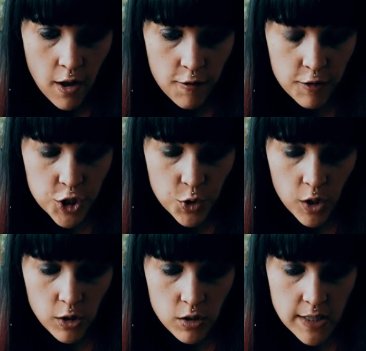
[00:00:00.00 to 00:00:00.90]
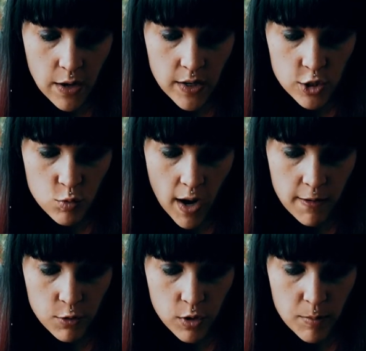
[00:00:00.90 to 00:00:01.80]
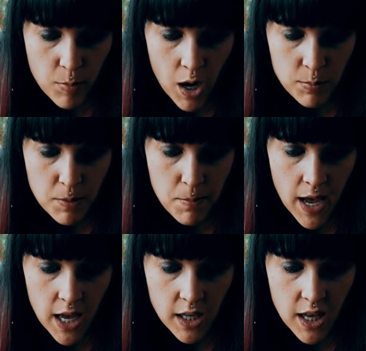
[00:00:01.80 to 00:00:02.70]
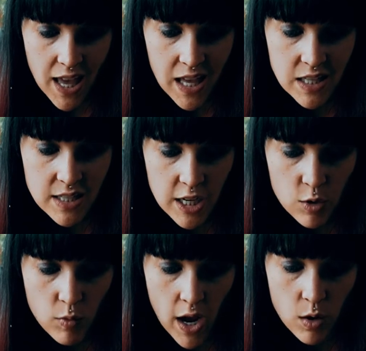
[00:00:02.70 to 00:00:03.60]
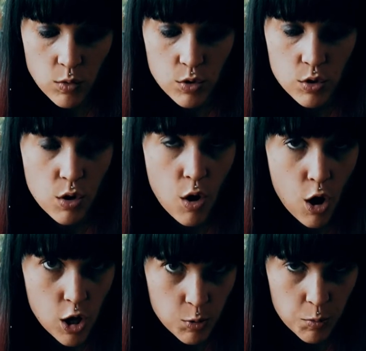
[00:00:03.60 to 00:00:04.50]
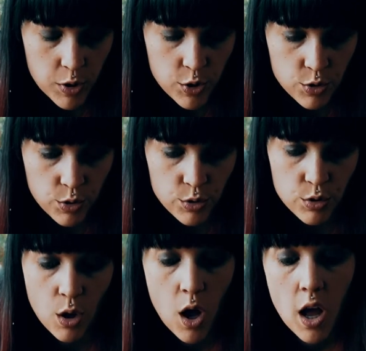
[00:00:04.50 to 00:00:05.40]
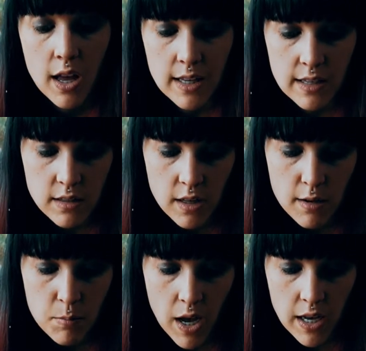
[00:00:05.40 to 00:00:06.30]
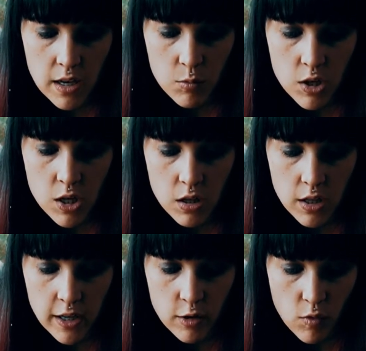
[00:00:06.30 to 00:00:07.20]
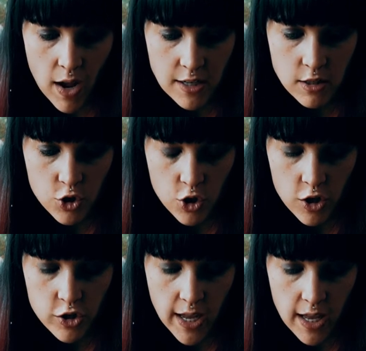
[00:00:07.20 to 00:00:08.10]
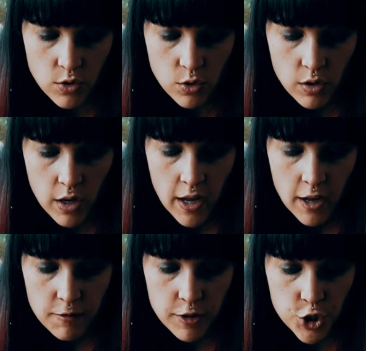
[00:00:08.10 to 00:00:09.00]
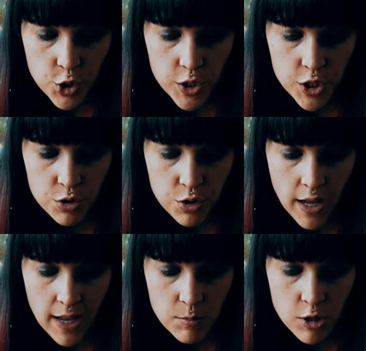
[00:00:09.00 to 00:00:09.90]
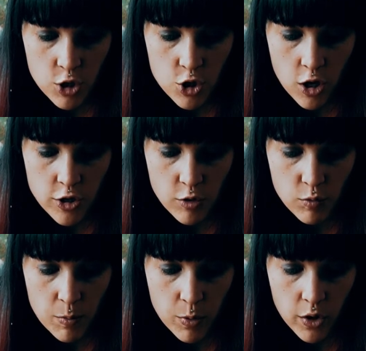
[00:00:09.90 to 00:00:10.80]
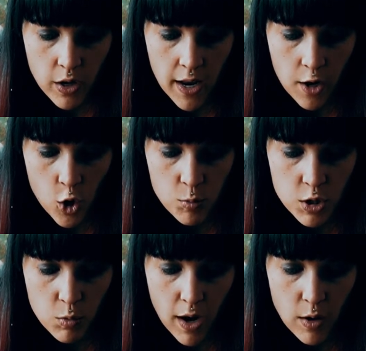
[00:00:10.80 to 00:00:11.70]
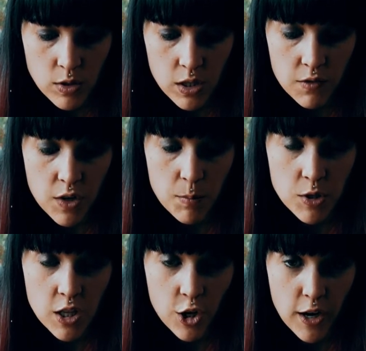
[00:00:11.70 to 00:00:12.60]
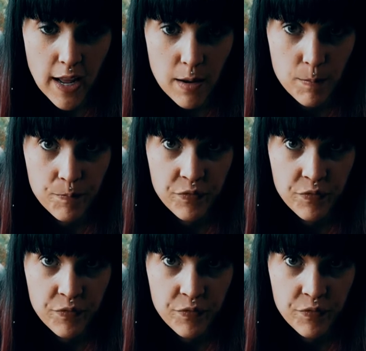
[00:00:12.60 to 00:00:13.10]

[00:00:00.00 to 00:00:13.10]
Ventura looked down at his rifle and popped the mag. 18 rounds. Armor piercers. He slid it back in with a click and racked the charging handle. Ventura stood aimed at the charging ripper and hoped the rounds lived up to their name.